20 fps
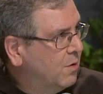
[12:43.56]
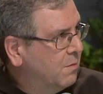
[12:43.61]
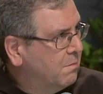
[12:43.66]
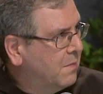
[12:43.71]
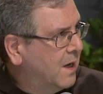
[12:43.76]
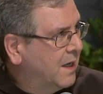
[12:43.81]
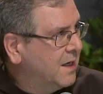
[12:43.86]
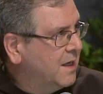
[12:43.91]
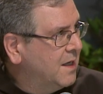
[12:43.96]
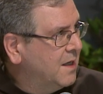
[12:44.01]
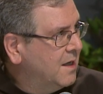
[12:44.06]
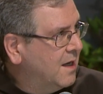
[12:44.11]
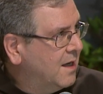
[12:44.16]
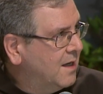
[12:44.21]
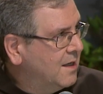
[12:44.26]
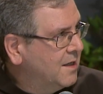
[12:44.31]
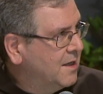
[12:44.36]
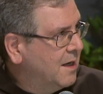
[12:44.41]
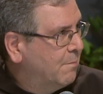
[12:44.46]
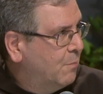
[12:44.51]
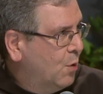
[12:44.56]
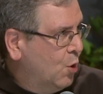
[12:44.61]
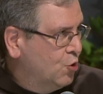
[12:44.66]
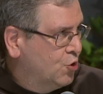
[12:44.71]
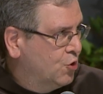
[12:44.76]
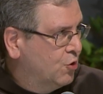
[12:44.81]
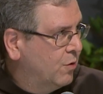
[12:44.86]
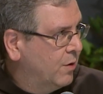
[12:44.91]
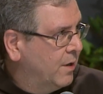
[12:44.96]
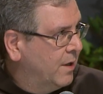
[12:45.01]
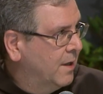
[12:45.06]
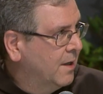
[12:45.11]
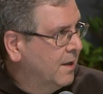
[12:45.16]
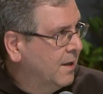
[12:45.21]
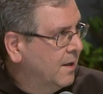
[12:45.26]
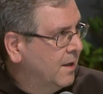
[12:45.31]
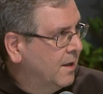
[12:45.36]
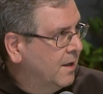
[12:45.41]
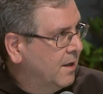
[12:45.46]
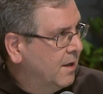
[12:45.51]
He walked on the
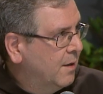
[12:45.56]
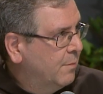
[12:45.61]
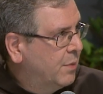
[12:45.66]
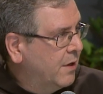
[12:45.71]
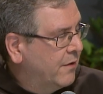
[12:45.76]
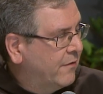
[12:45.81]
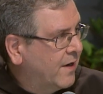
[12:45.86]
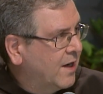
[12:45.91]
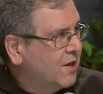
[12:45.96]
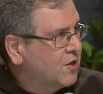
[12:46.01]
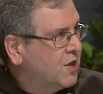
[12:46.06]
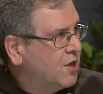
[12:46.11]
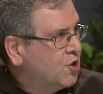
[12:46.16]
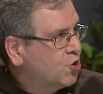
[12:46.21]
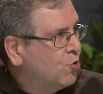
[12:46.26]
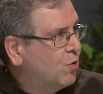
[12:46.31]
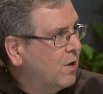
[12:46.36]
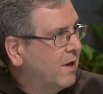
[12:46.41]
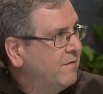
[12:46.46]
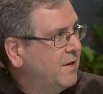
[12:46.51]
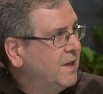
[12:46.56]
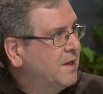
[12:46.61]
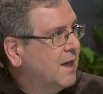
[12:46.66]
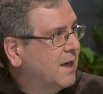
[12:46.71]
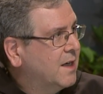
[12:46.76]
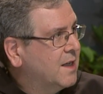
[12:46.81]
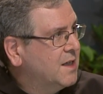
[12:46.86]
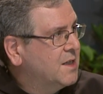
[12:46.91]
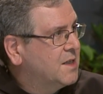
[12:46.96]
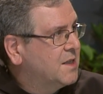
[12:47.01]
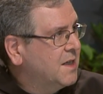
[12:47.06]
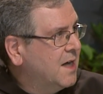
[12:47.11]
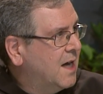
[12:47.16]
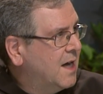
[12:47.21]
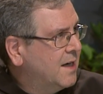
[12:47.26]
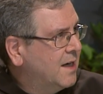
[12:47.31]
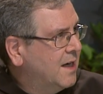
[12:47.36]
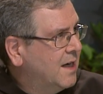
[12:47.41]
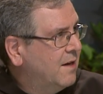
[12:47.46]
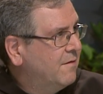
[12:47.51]
land where Jesus and
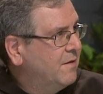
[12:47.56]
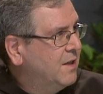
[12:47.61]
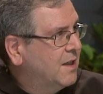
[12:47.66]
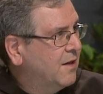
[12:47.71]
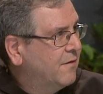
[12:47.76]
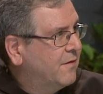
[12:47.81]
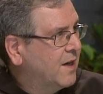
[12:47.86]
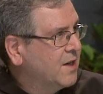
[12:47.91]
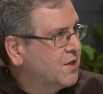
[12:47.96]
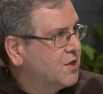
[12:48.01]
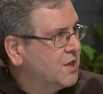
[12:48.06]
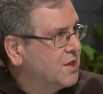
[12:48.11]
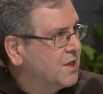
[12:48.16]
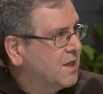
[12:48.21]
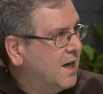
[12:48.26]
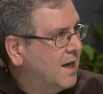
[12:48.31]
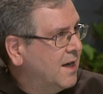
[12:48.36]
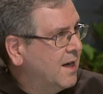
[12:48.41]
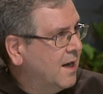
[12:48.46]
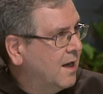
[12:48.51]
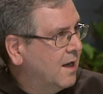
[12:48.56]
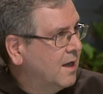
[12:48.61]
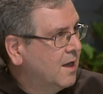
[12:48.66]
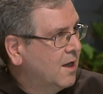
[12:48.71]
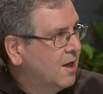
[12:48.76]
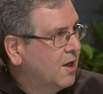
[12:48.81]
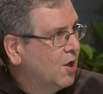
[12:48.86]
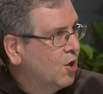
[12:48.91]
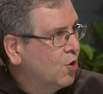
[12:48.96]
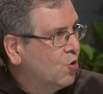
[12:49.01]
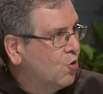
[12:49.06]
the Virgin Mary walked.